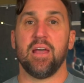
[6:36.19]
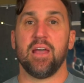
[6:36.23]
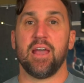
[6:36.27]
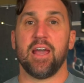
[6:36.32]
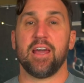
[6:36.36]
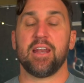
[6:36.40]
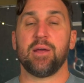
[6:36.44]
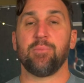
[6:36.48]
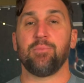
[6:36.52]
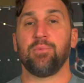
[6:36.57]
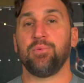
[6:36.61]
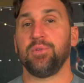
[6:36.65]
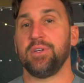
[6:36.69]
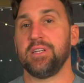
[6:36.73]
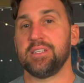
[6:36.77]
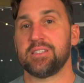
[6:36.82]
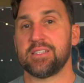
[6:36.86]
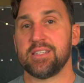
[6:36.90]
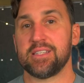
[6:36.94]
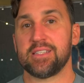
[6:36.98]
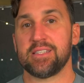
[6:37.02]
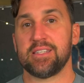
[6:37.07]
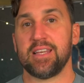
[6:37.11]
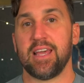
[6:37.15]
And I'm pleased
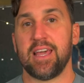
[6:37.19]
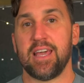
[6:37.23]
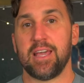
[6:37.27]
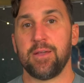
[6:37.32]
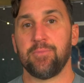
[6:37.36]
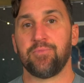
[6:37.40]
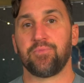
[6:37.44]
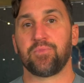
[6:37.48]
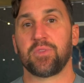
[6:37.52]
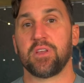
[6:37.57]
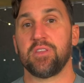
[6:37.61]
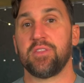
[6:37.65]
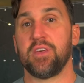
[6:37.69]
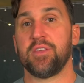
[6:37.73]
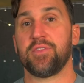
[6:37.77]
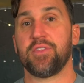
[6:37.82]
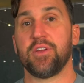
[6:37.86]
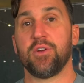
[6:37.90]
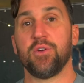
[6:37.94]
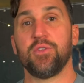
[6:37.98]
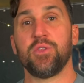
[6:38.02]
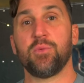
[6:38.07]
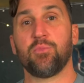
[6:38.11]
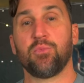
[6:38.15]
to say that
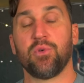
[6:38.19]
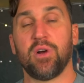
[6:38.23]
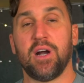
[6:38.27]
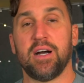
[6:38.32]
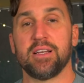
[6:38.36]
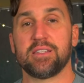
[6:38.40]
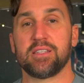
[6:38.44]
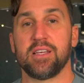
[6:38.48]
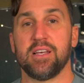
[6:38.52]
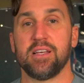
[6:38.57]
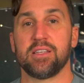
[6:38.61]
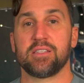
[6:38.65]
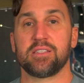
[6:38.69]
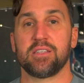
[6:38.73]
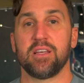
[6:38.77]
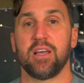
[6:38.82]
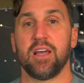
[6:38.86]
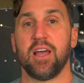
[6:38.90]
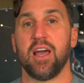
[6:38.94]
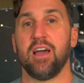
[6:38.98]
they're in the process